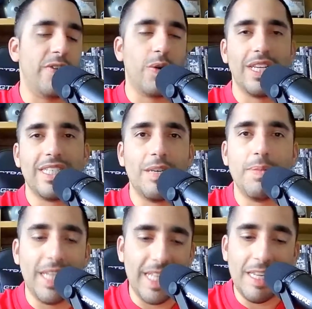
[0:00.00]
If you want to
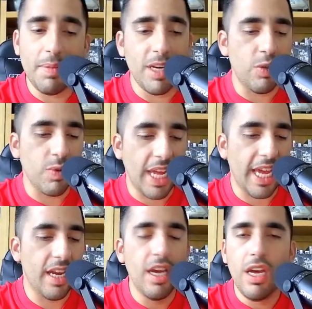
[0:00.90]
send me an email, you
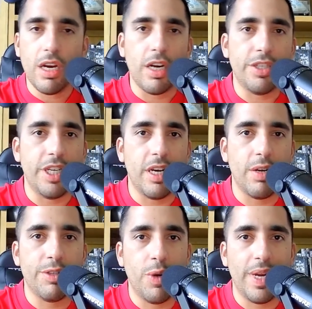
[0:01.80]
can,
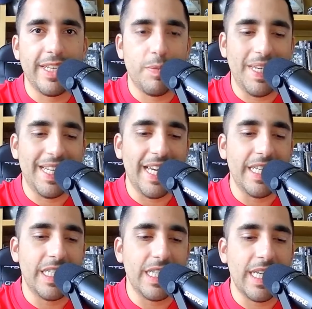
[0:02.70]

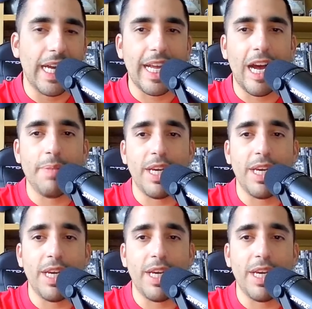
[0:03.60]
RJ.Ochoa@SBNation.com.